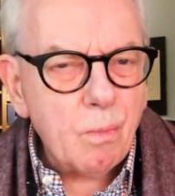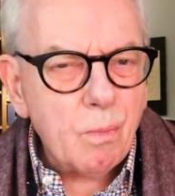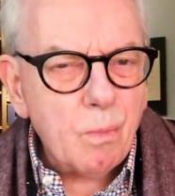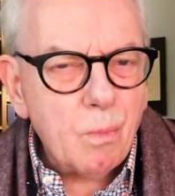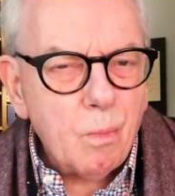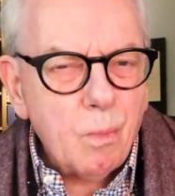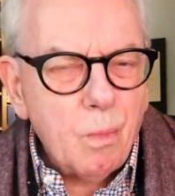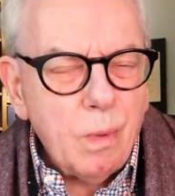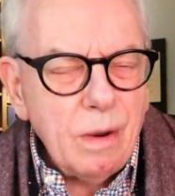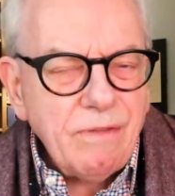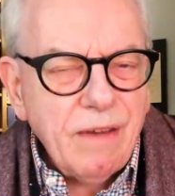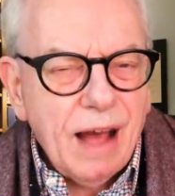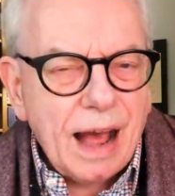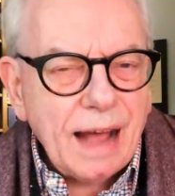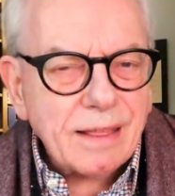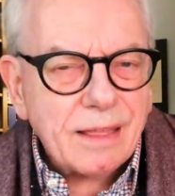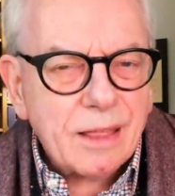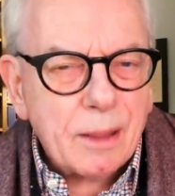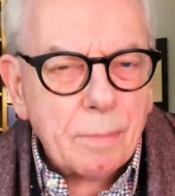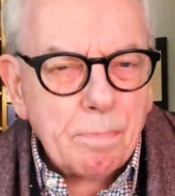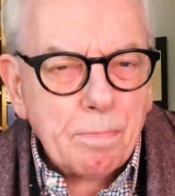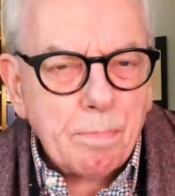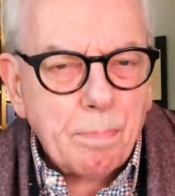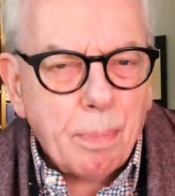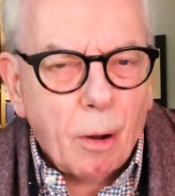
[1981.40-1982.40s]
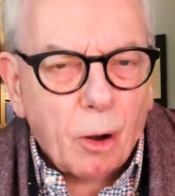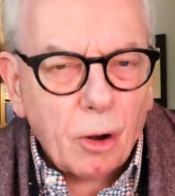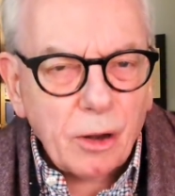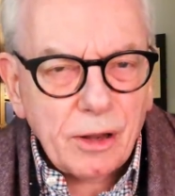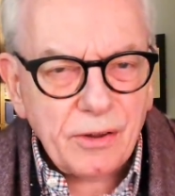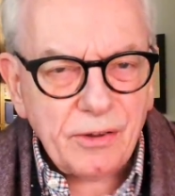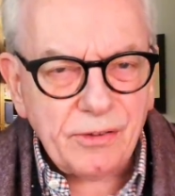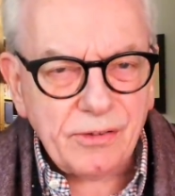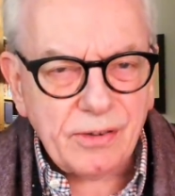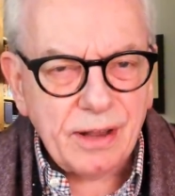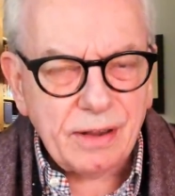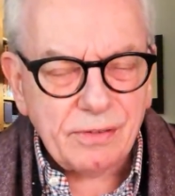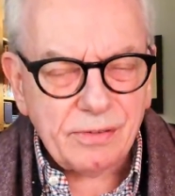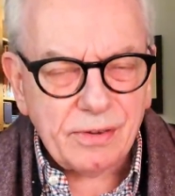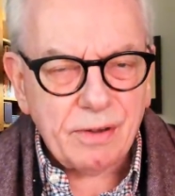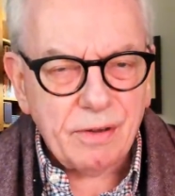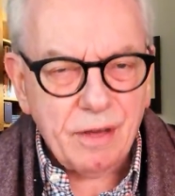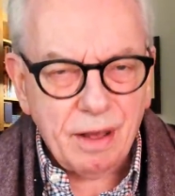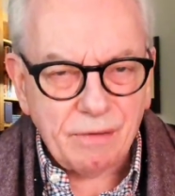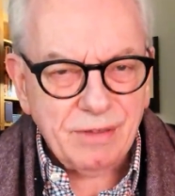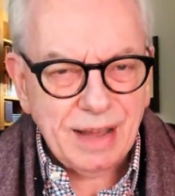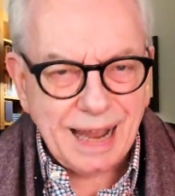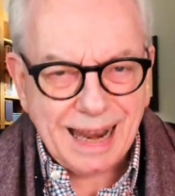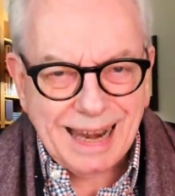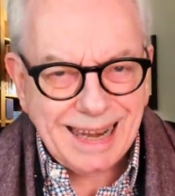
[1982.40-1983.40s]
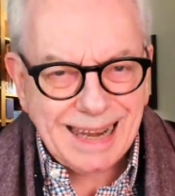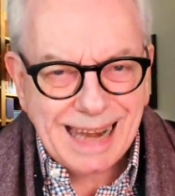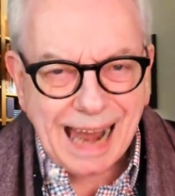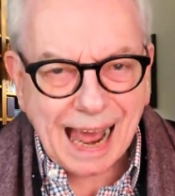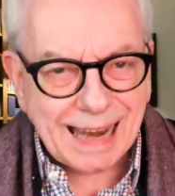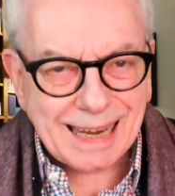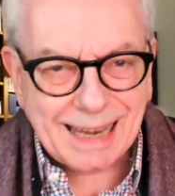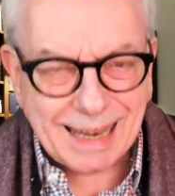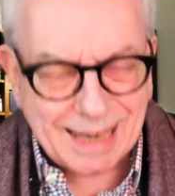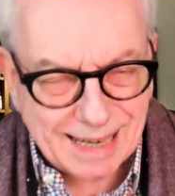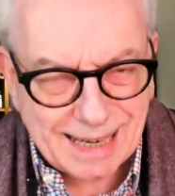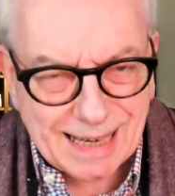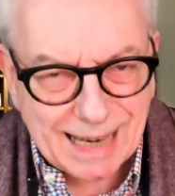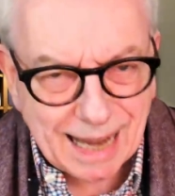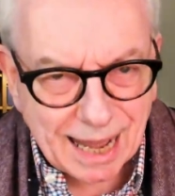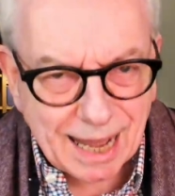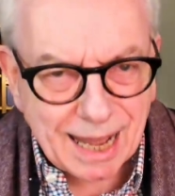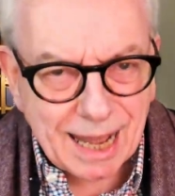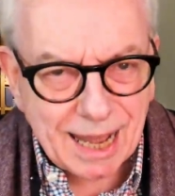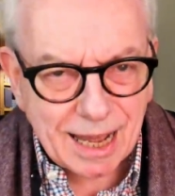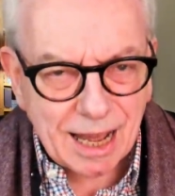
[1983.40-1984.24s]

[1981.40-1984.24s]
We've had the policies of inanity,